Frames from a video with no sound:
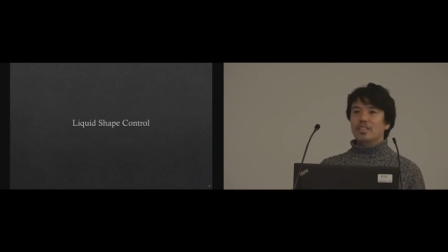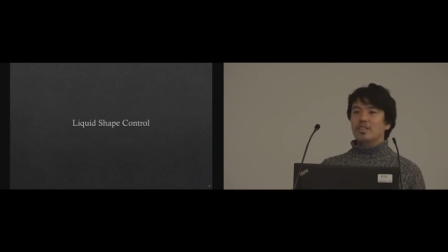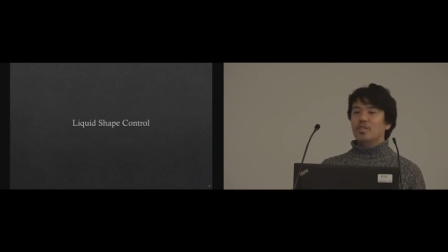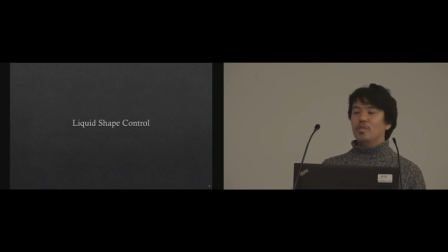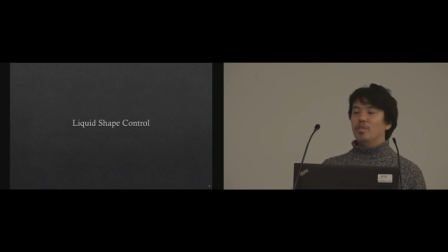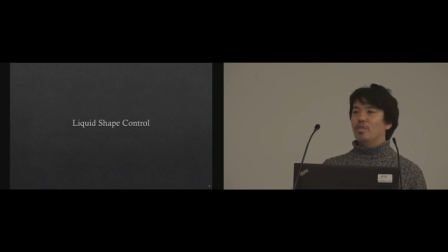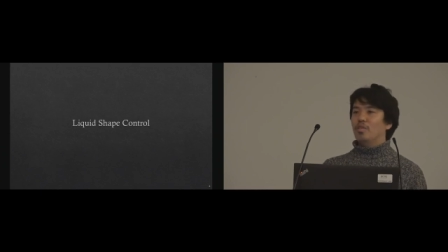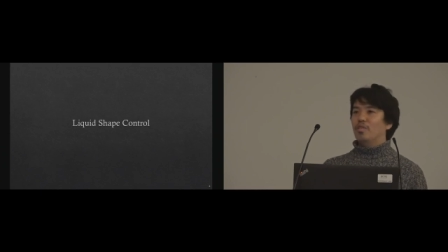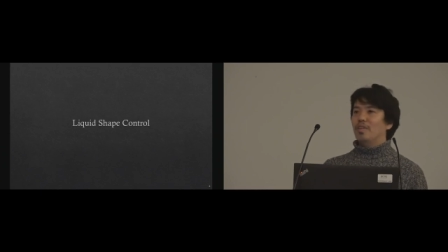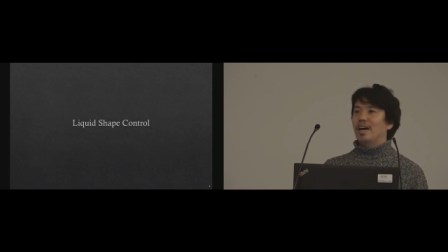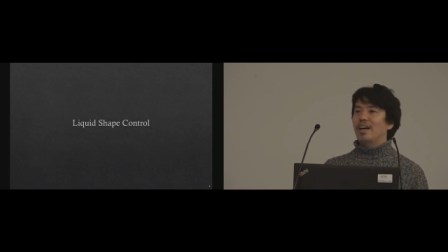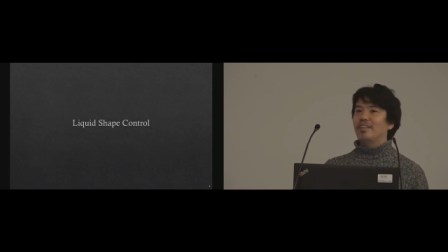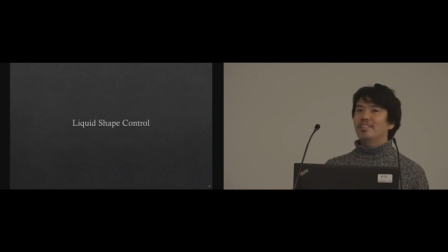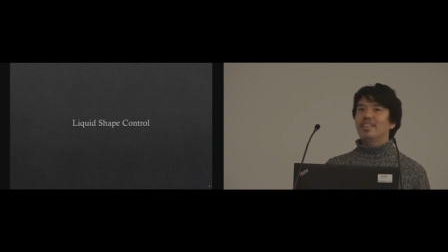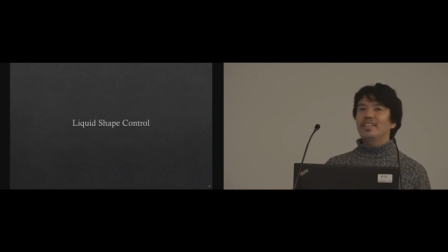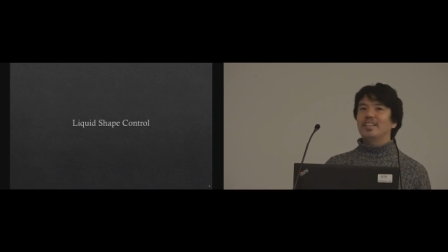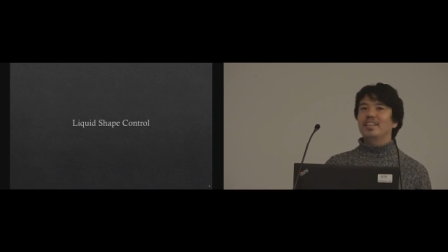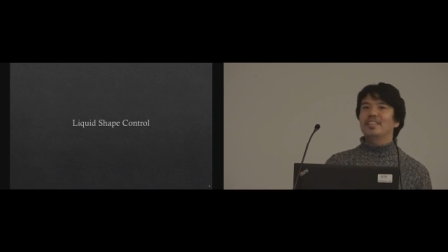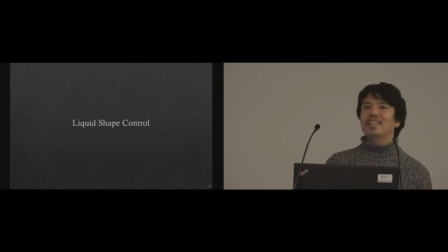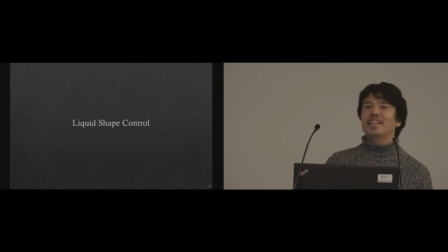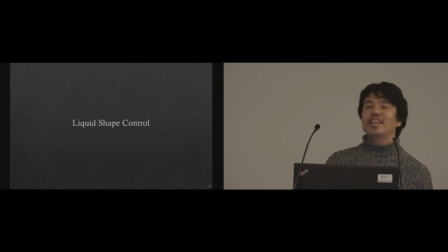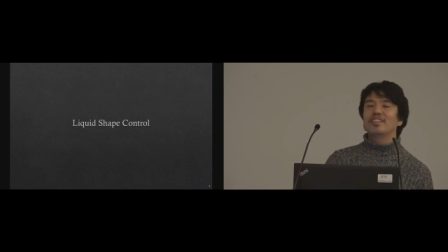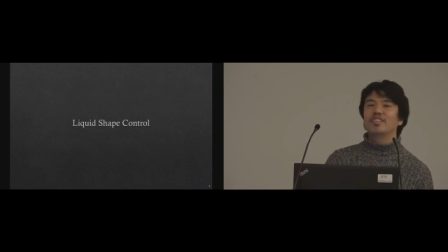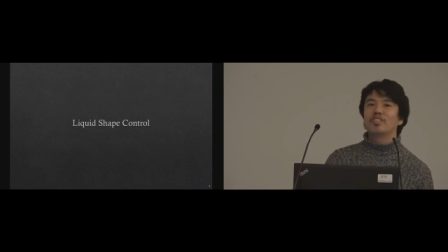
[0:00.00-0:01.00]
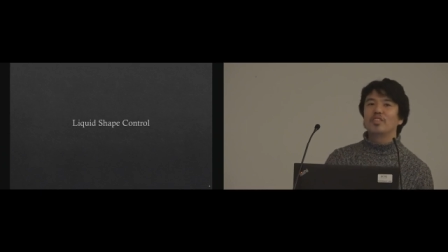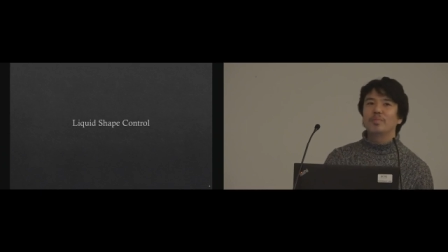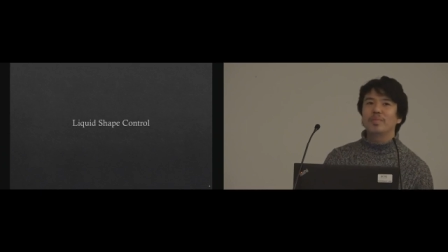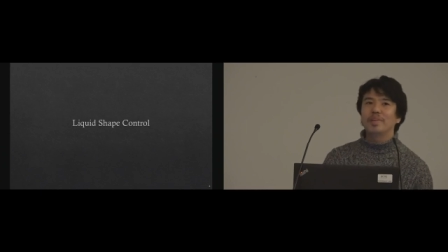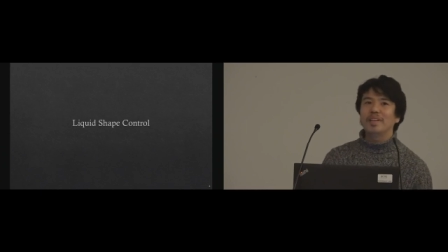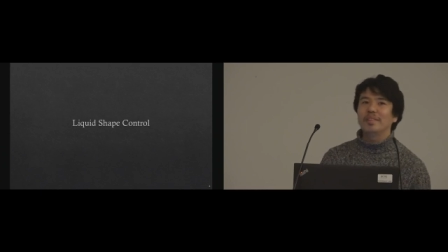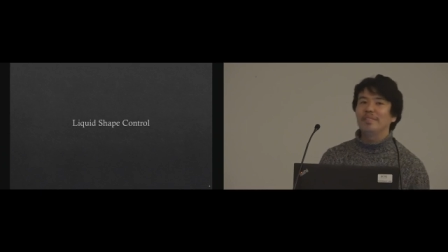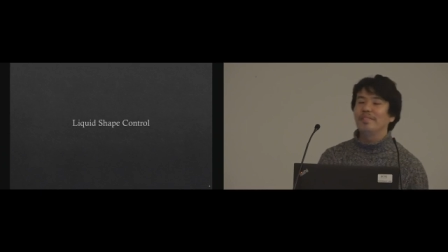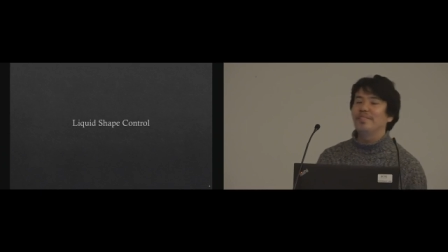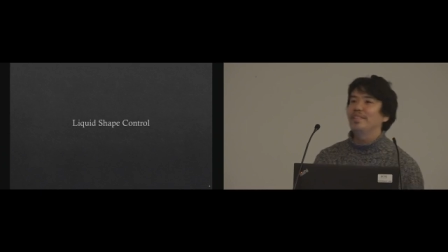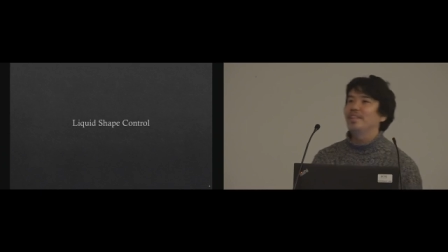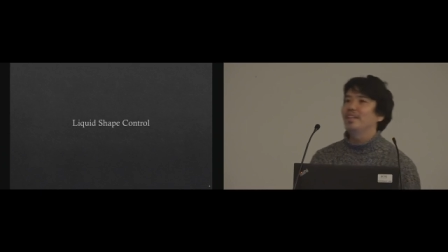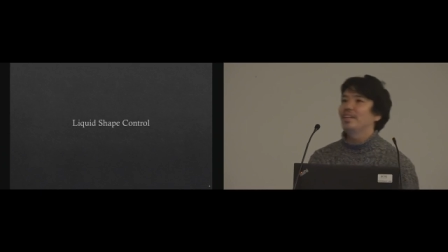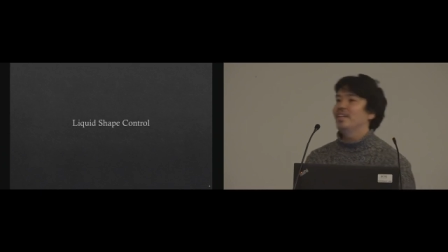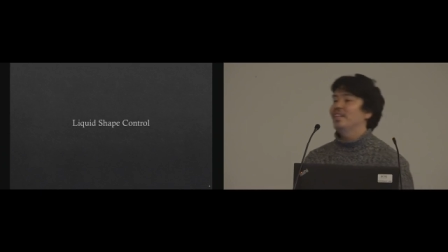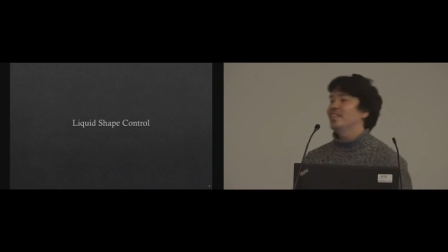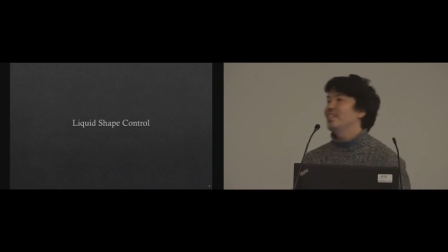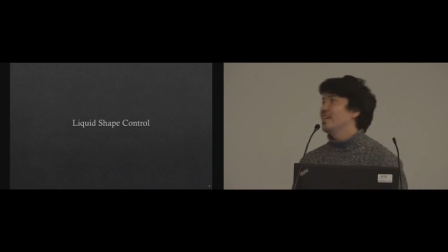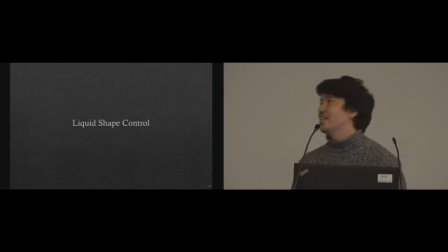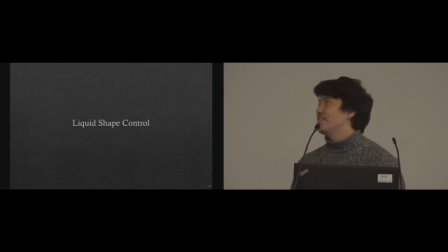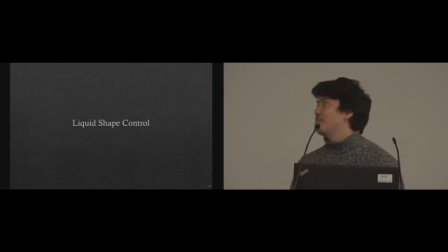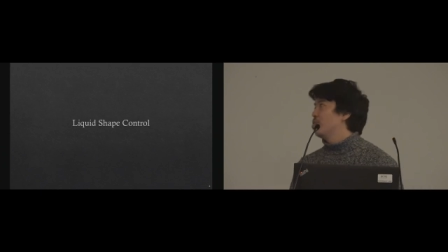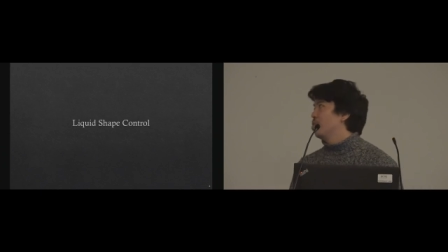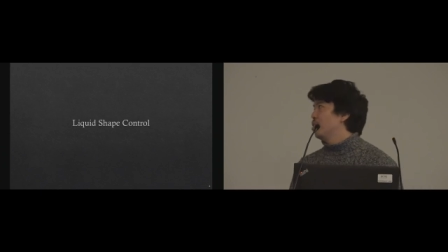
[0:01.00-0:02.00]
So actually, there are so many
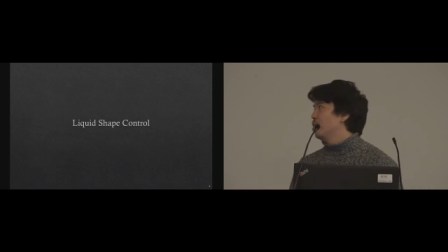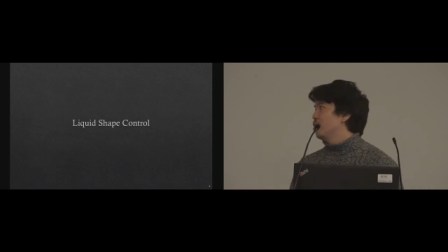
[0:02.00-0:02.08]
research